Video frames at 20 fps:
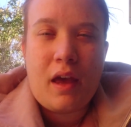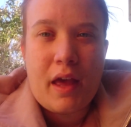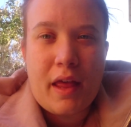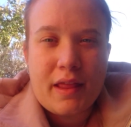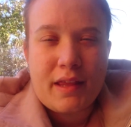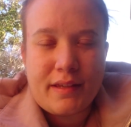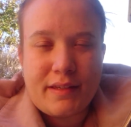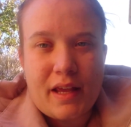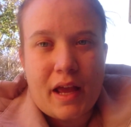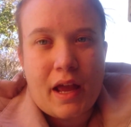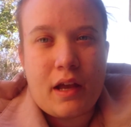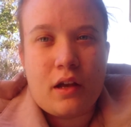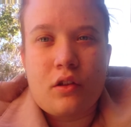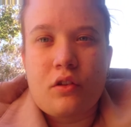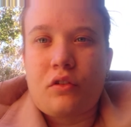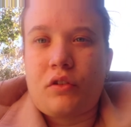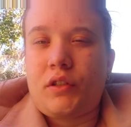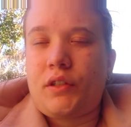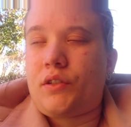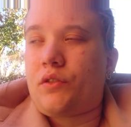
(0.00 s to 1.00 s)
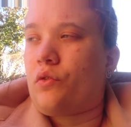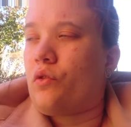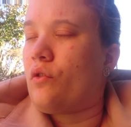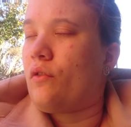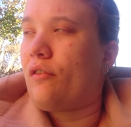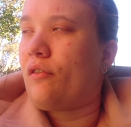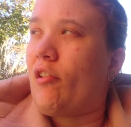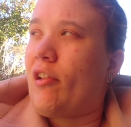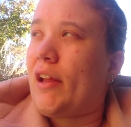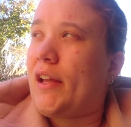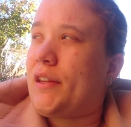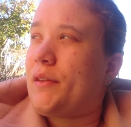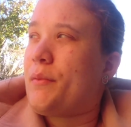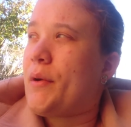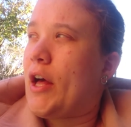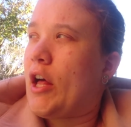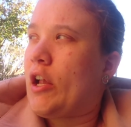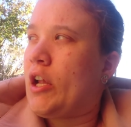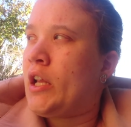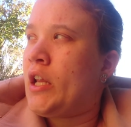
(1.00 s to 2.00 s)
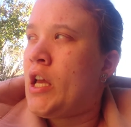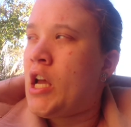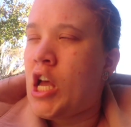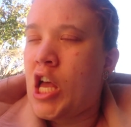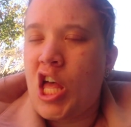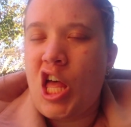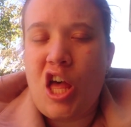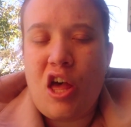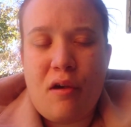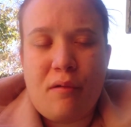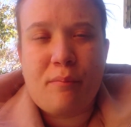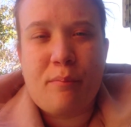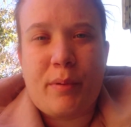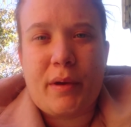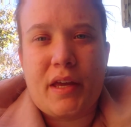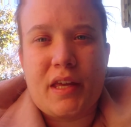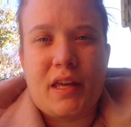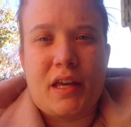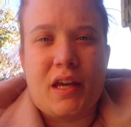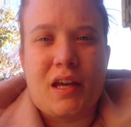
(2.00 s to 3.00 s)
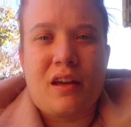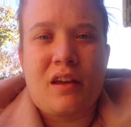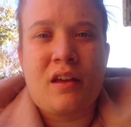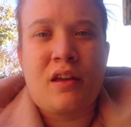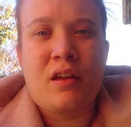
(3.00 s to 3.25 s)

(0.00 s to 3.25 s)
and this angle is awful as well. But yeah,